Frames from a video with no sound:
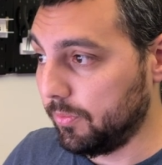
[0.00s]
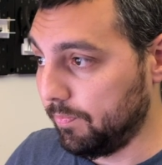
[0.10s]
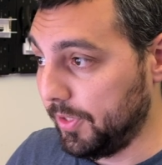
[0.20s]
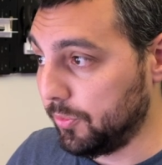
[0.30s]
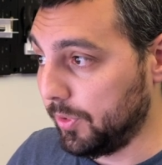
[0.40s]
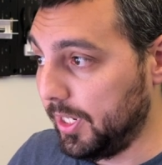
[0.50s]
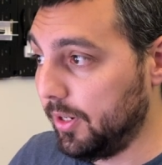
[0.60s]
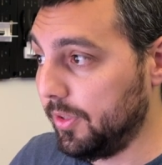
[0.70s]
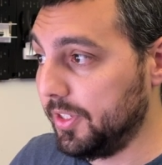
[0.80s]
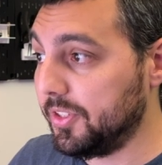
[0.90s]
this one
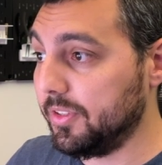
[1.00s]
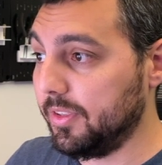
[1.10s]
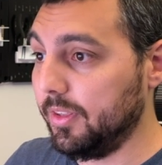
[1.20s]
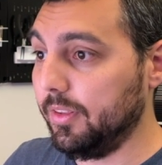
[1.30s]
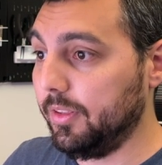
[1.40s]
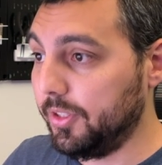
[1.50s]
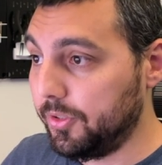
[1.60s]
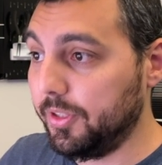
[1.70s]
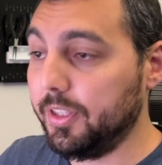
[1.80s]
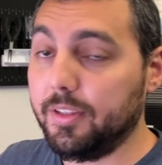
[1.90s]
here. This is
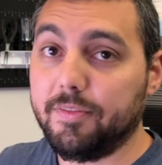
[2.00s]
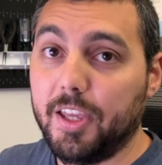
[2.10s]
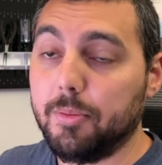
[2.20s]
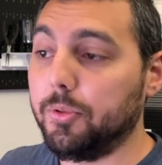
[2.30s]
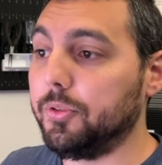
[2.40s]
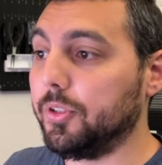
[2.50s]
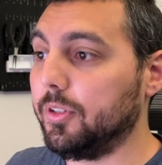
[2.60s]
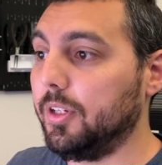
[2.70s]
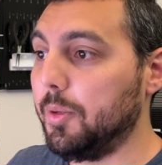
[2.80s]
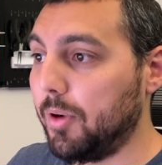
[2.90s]
literally the fabled,
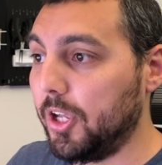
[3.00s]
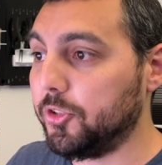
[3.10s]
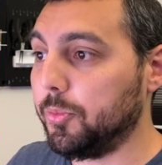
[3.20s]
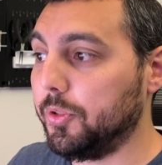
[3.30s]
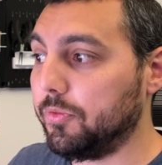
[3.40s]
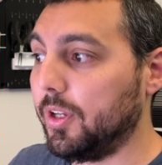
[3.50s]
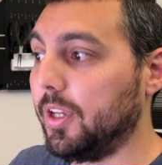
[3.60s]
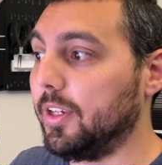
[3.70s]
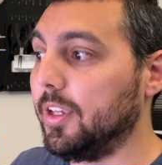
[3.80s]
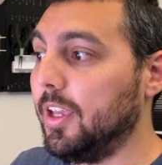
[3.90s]
impossible to
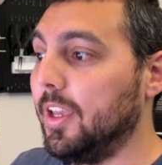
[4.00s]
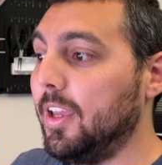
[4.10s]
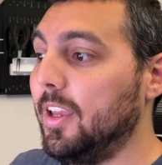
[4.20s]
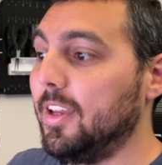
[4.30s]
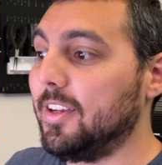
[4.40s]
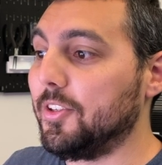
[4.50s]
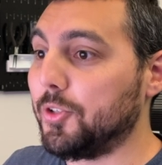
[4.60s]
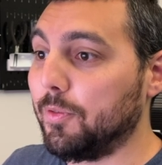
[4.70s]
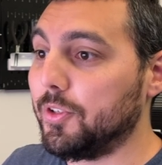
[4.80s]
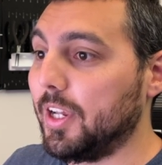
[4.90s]
find uh,
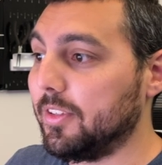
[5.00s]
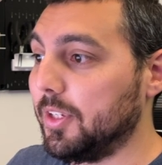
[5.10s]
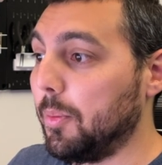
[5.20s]
server chassis.